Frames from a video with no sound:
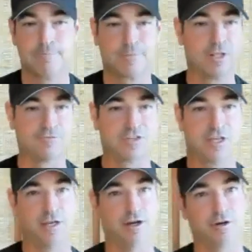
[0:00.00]
Love to
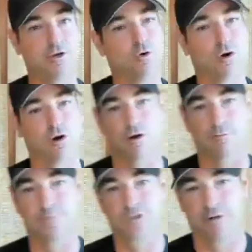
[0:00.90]
hear
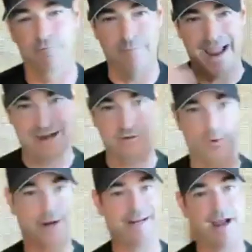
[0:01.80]
your sort of
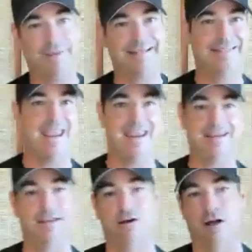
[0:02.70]
macroeconomic
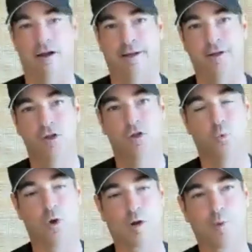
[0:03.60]
take on
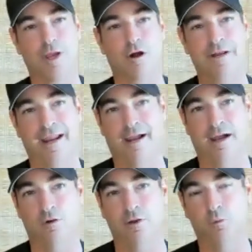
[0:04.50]
where we are
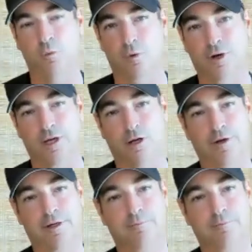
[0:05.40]
now and where we're going.